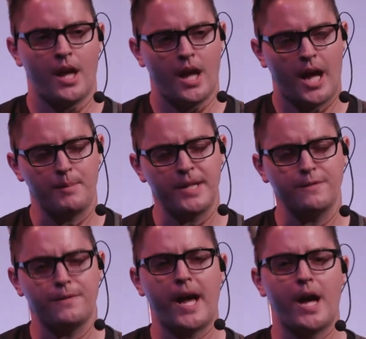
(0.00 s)
I made a
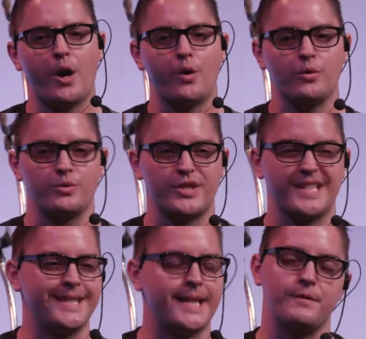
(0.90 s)
vow to
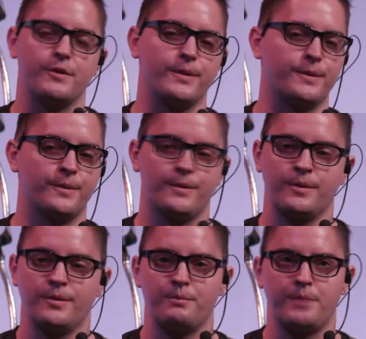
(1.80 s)
never
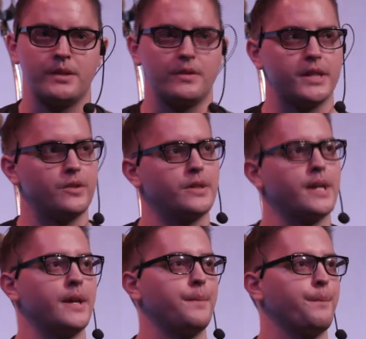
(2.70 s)
be a leader again.